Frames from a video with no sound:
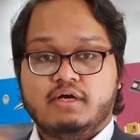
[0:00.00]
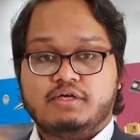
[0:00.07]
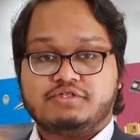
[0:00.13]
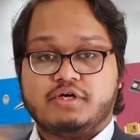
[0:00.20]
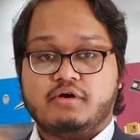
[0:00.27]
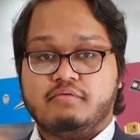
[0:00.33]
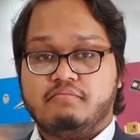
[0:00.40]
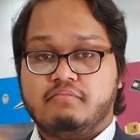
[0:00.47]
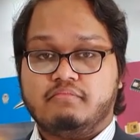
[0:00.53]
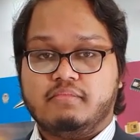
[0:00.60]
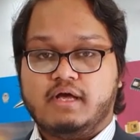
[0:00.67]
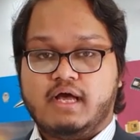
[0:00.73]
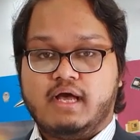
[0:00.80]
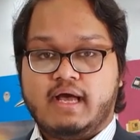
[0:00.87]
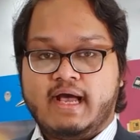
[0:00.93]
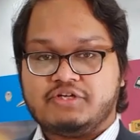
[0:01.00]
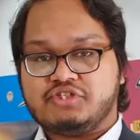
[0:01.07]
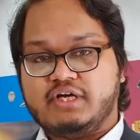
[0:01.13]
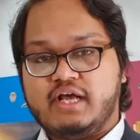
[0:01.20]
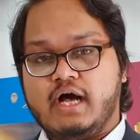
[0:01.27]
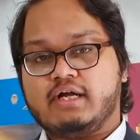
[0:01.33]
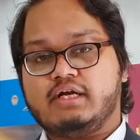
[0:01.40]
So
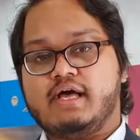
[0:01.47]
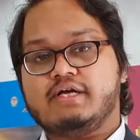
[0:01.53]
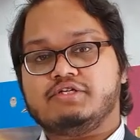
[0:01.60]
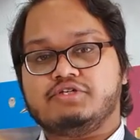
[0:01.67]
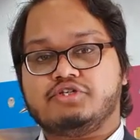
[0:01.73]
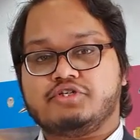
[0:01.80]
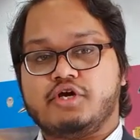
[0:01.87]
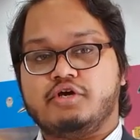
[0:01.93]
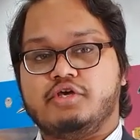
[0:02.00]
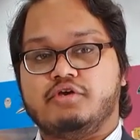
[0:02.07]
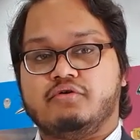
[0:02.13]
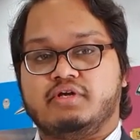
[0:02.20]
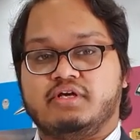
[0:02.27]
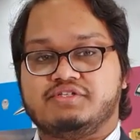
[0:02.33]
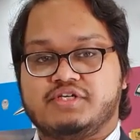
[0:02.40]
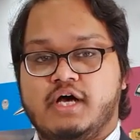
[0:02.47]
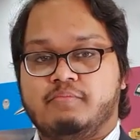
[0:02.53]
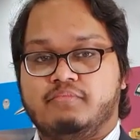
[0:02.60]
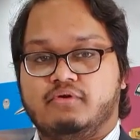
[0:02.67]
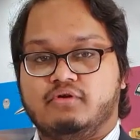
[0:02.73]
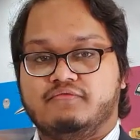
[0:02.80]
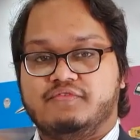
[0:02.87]
actually, I'd like to show you an
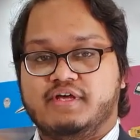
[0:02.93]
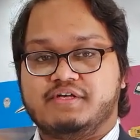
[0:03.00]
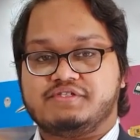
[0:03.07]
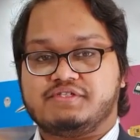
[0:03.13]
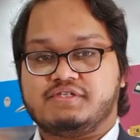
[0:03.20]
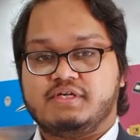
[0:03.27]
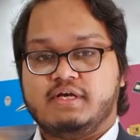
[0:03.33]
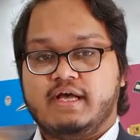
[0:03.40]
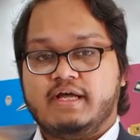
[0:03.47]
example of this